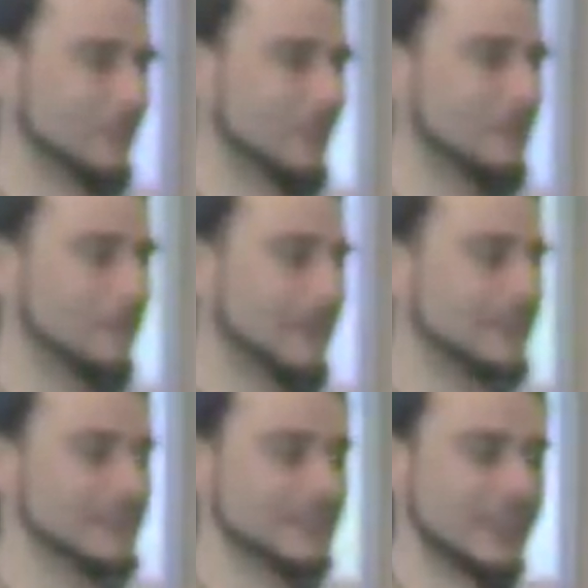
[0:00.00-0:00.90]
web
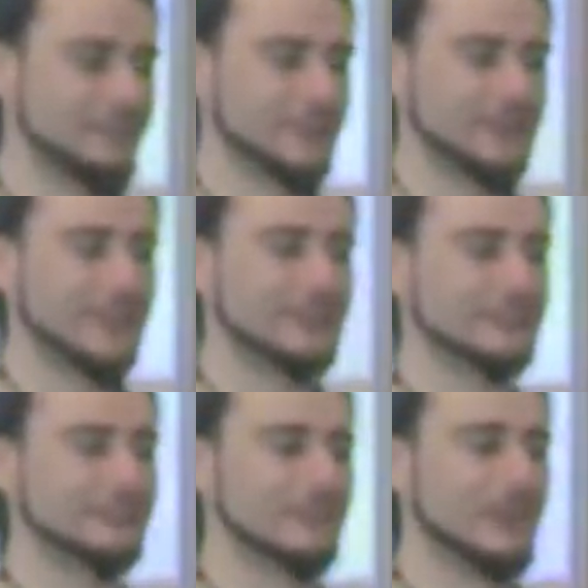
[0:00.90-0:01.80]
pages have a
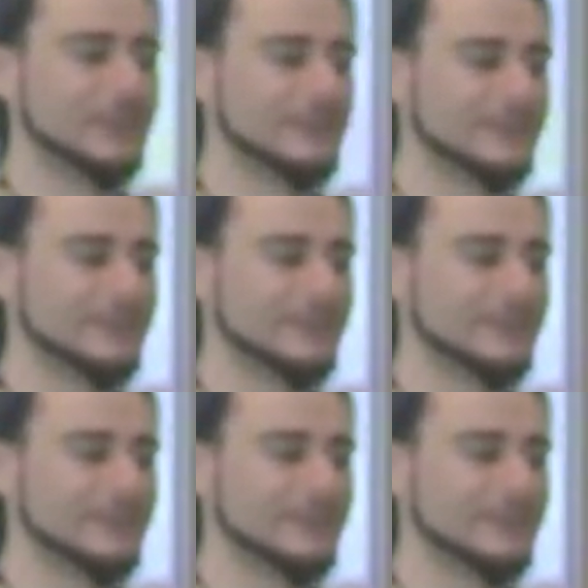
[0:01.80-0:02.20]
title, right?